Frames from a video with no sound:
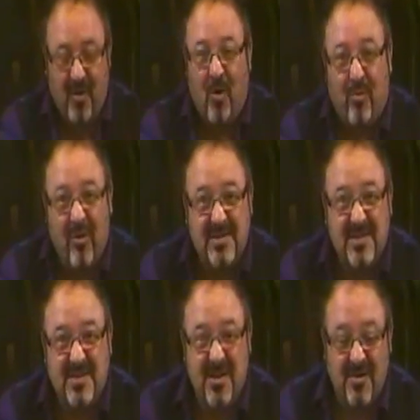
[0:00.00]
For your
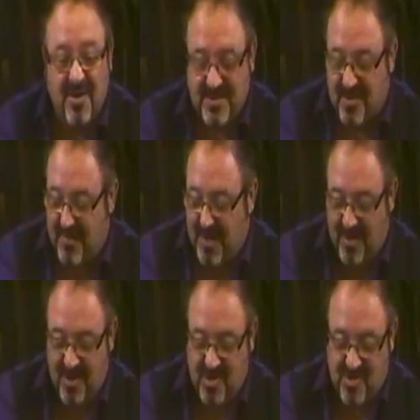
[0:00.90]
Prestosuchus, I'm
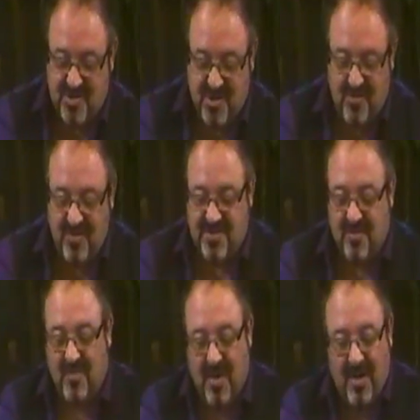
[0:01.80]
now going to just do
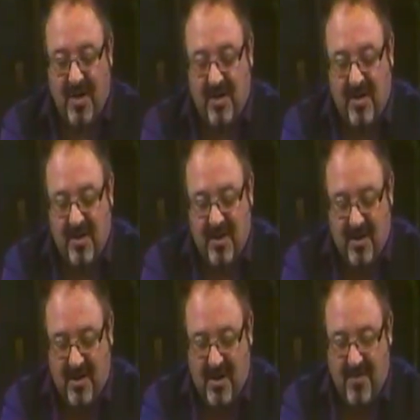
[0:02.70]
some
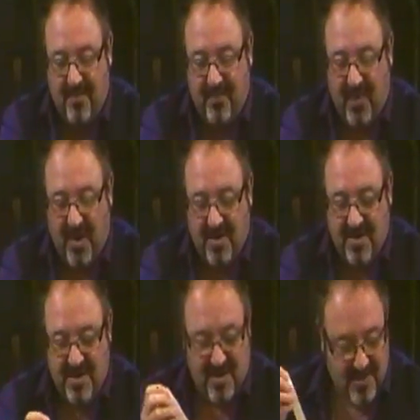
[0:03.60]
um,
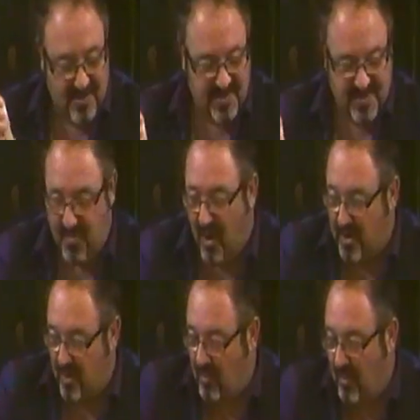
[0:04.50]

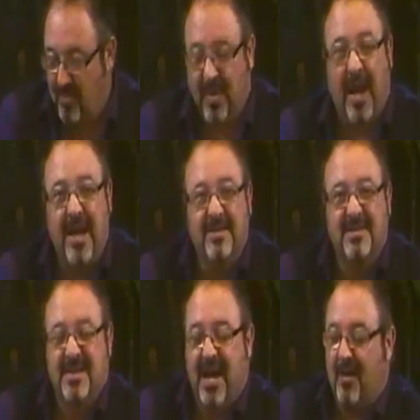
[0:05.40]
spinal
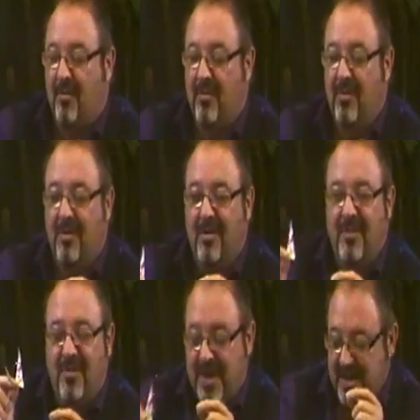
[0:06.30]
plates. Now,
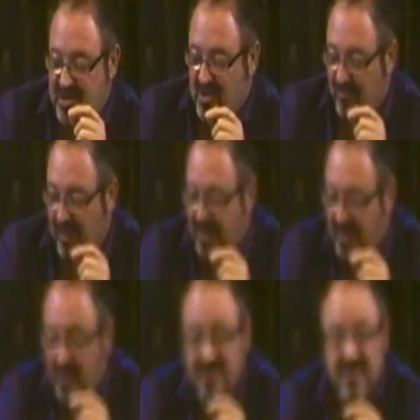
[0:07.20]
these you'll
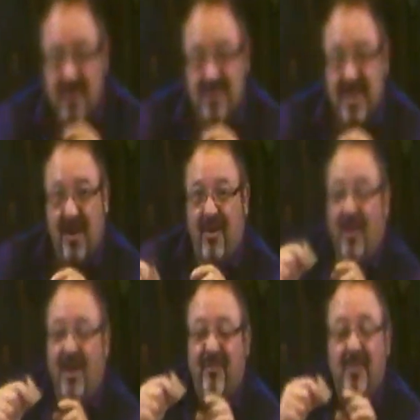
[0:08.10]
recognise we cut out
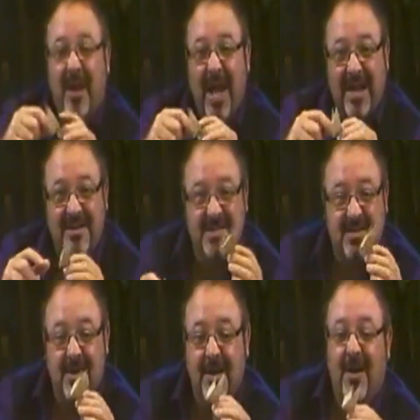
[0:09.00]
earlier from the
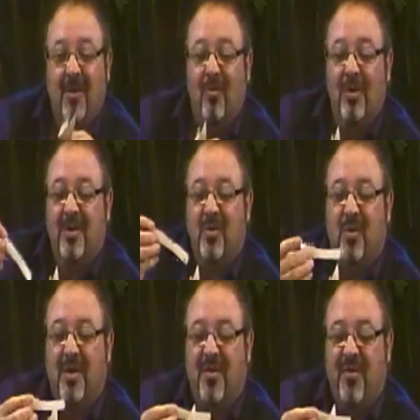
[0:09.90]
legs. All you do,
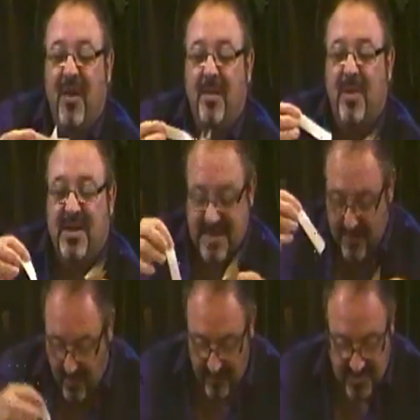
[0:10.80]
put a thin bit of
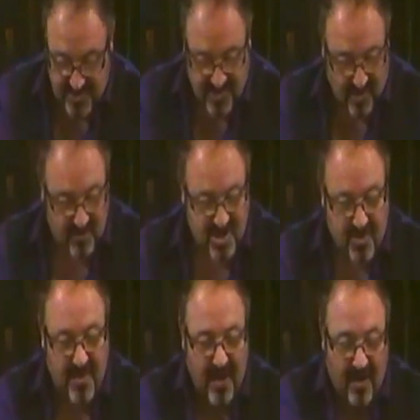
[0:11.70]
tape. I've just, I'll
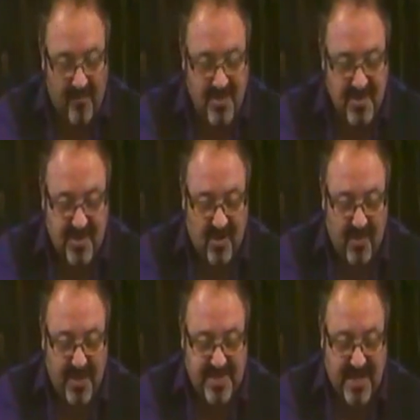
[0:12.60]
show you that. I've just
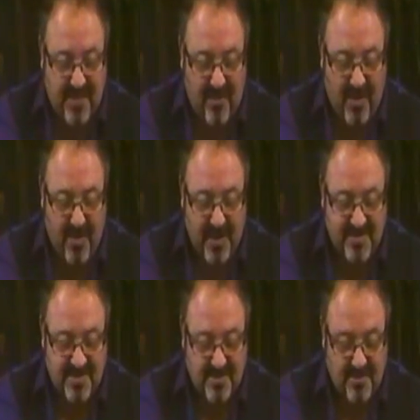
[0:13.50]
got a bit of tape like
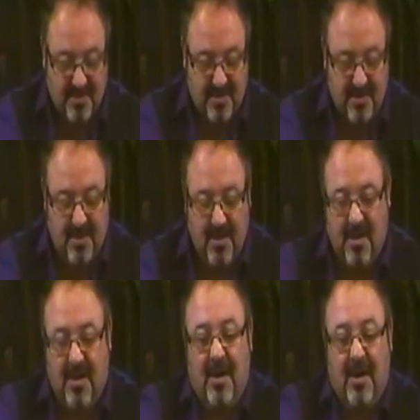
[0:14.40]
this,